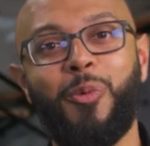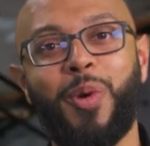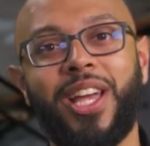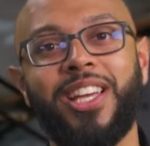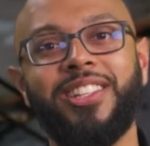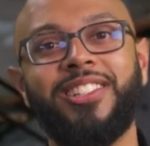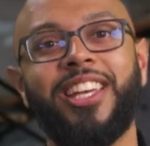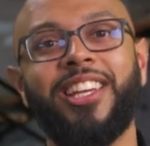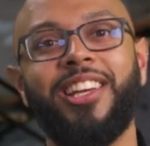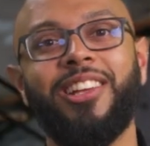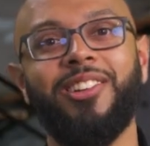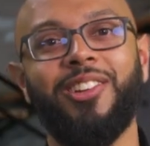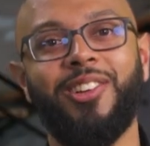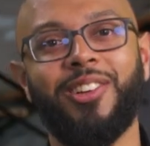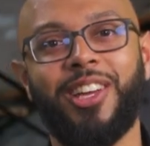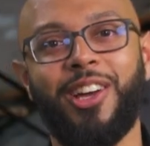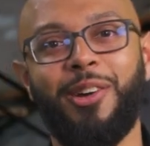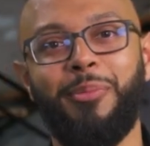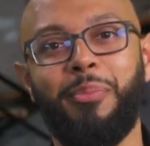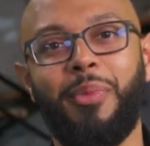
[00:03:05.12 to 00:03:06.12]
we can take a
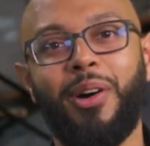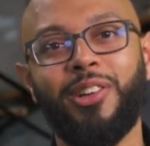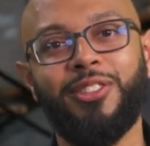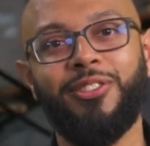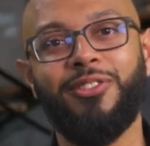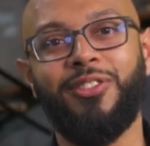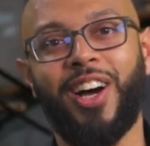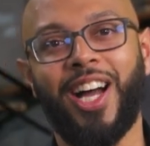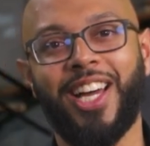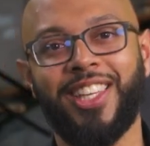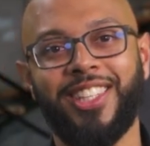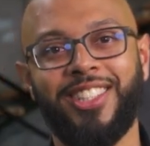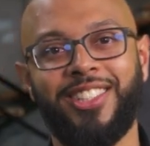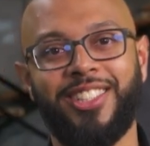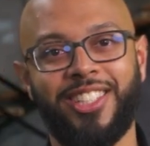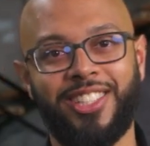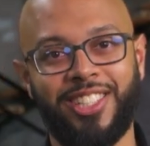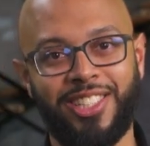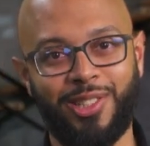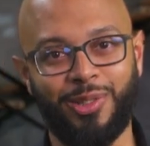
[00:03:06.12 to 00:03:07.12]
look at modifying the
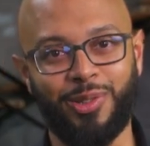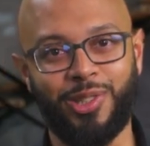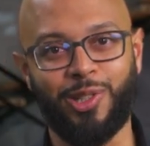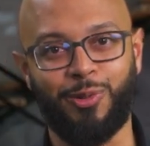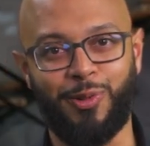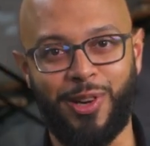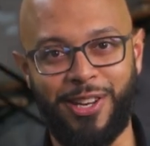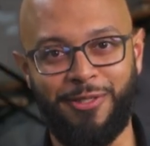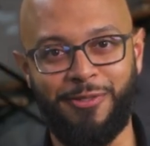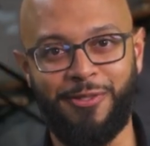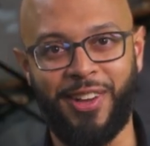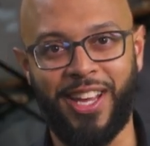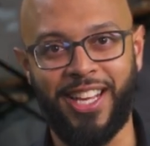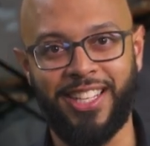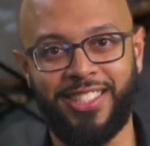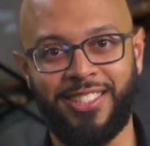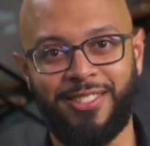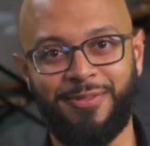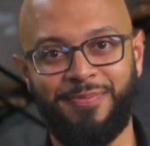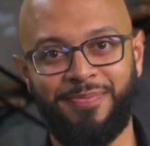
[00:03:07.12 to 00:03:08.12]
digital screen
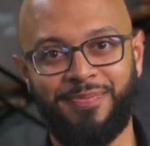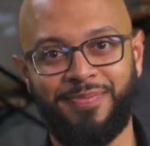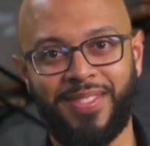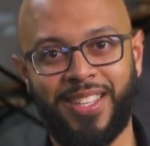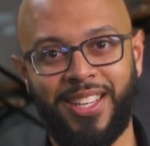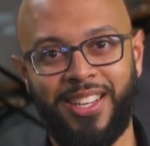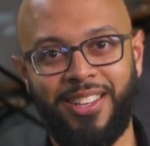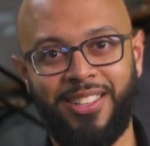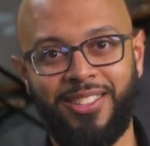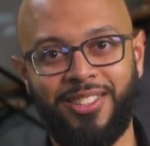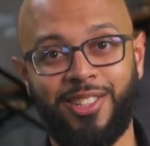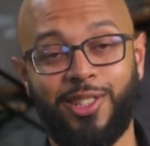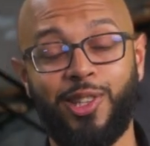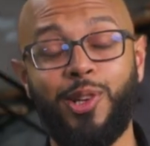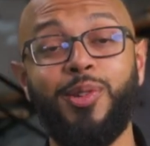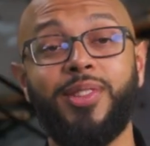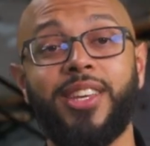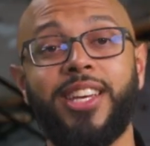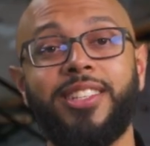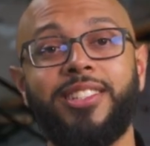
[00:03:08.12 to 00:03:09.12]
face. To
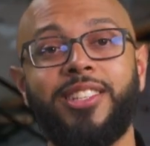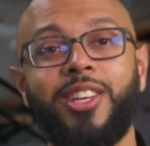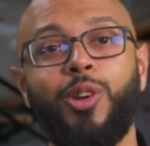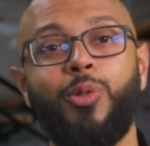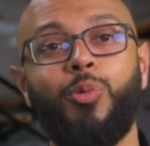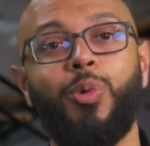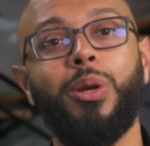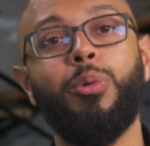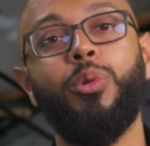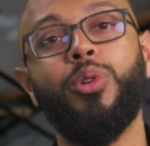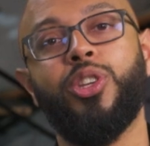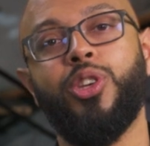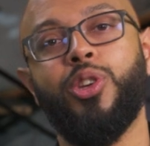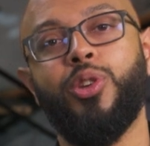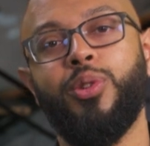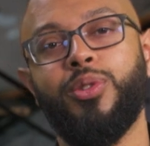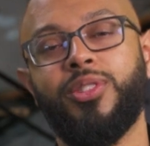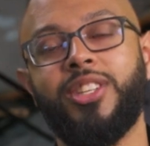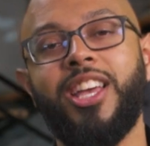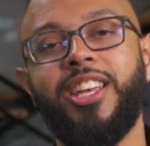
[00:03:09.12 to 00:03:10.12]
do this, we will
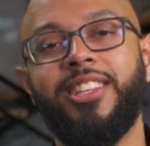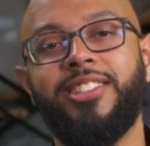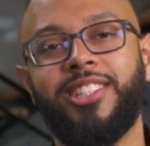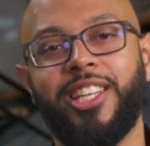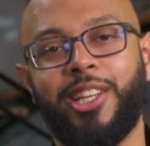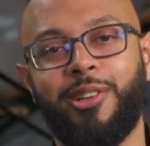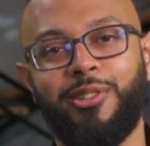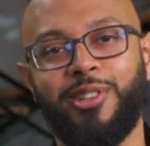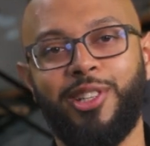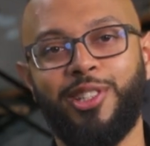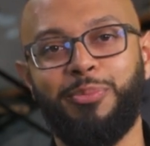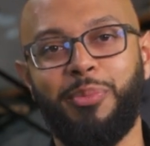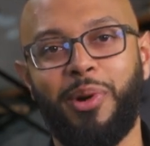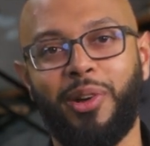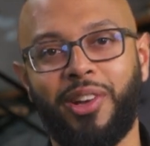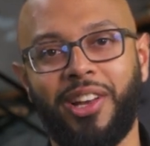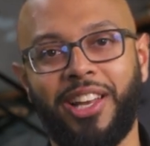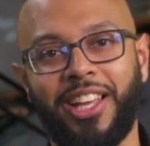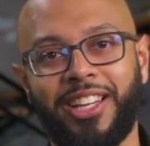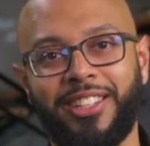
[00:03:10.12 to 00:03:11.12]
use synchronous
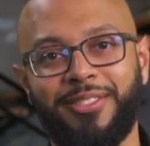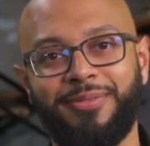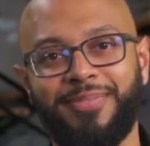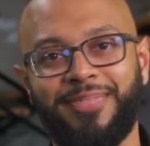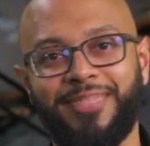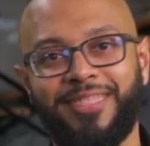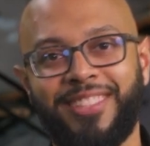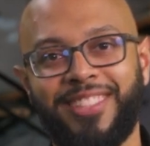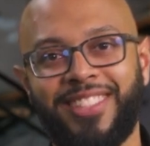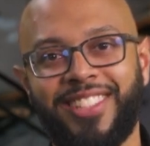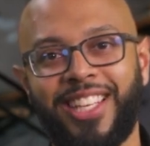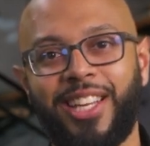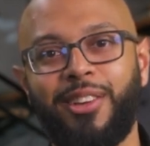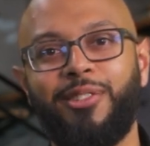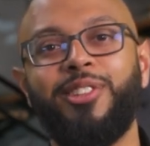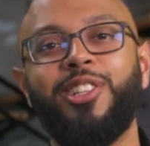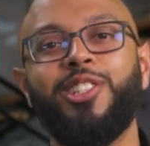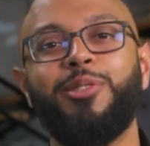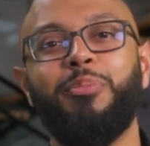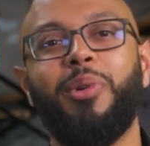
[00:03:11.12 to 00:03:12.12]
modeling.
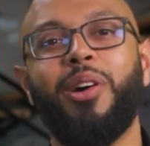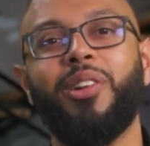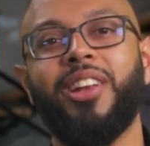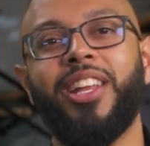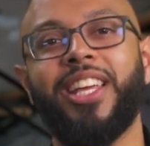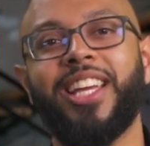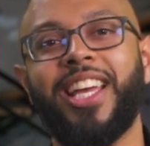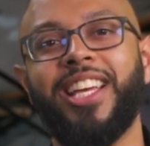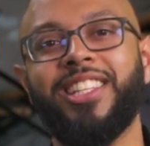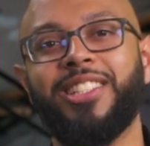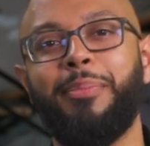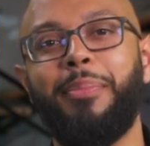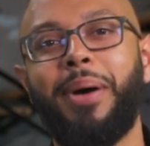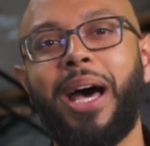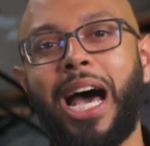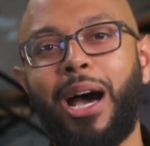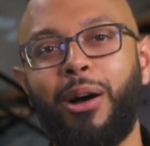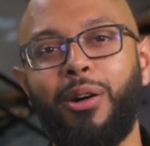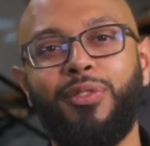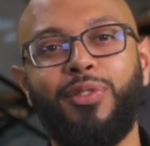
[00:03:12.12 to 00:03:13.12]
Synchronous modeling is a
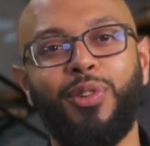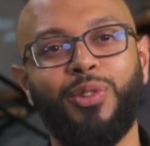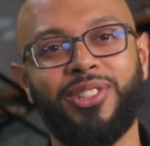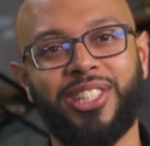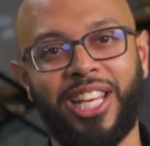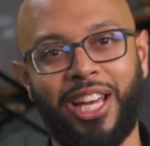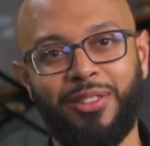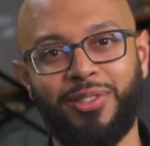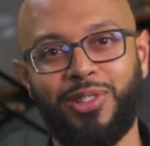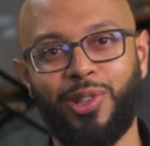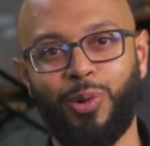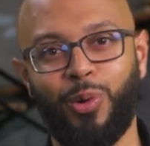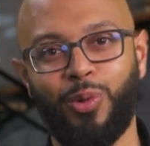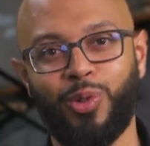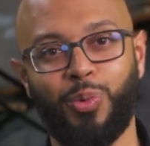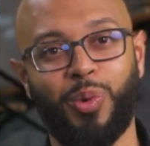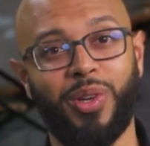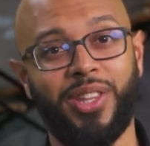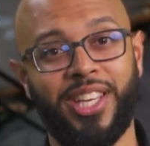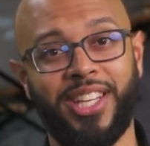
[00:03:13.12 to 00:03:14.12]
powerful set of
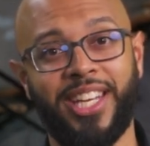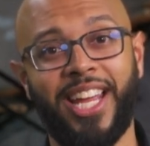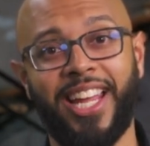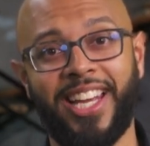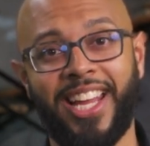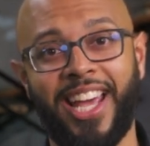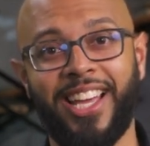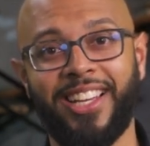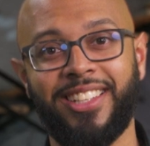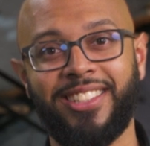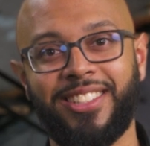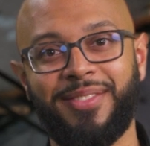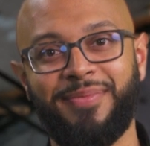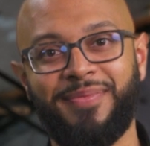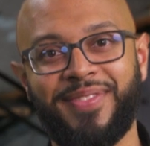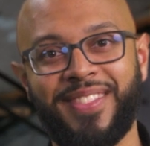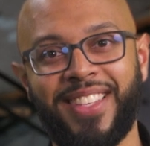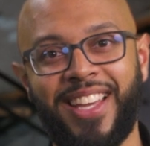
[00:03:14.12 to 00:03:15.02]
tools within NX.